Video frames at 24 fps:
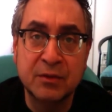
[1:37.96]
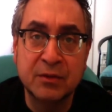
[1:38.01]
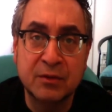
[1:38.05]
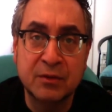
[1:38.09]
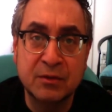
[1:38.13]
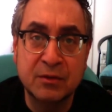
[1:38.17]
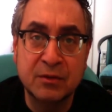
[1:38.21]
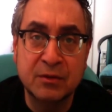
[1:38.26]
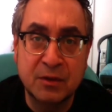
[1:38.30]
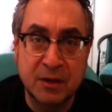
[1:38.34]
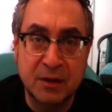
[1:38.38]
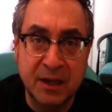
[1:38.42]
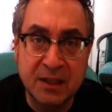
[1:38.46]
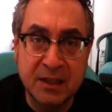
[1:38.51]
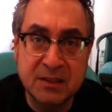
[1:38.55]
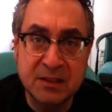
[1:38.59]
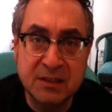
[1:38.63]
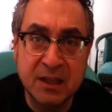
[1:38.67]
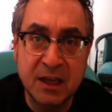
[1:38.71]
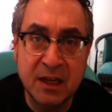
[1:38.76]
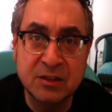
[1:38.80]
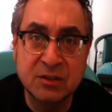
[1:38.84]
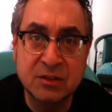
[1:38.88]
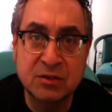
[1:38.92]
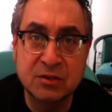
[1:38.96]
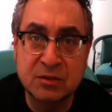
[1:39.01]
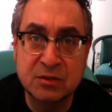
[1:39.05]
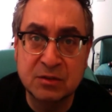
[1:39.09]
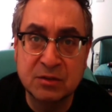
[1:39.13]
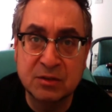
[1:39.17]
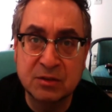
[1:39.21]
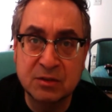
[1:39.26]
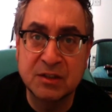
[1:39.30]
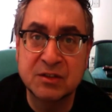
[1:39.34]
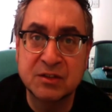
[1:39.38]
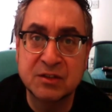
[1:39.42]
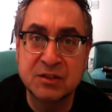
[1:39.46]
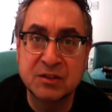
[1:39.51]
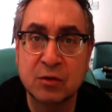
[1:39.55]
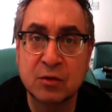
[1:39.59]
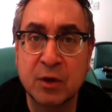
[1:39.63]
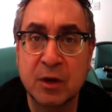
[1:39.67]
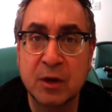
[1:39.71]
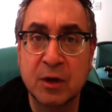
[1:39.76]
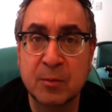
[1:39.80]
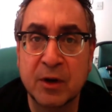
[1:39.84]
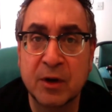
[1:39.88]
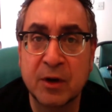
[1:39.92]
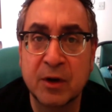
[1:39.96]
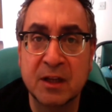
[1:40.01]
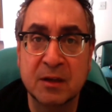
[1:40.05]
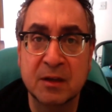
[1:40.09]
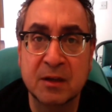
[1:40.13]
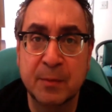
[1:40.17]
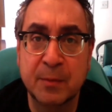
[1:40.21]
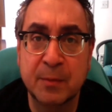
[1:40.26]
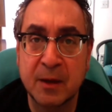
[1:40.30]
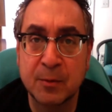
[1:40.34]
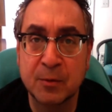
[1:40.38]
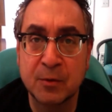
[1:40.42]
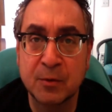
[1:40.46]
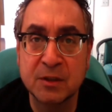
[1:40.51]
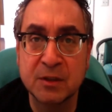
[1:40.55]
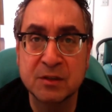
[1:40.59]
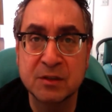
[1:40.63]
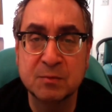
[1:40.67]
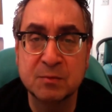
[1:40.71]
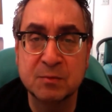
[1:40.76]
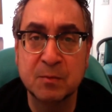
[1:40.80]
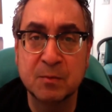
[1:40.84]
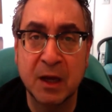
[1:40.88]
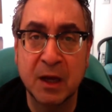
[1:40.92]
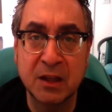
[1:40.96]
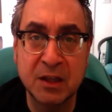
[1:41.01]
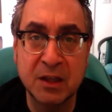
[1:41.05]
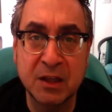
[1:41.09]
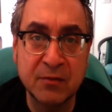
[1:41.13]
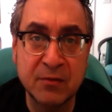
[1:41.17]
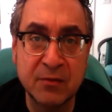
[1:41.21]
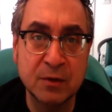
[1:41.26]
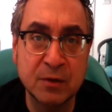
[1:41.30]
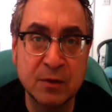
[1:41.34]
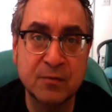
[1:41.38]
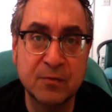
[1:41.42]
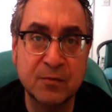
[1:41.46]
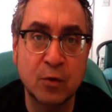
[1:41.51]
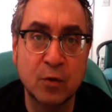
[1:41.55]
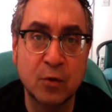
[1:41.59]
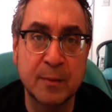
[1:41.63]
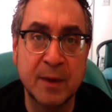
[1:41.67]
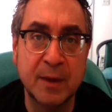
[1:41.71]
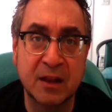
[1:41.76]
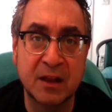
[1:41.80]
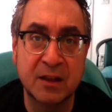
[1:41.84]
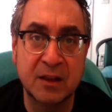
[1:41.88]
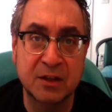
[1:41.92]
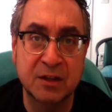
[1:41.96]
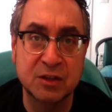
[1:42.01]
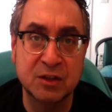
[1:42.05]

next thing I consider when I'm writing a paper is my level of formality.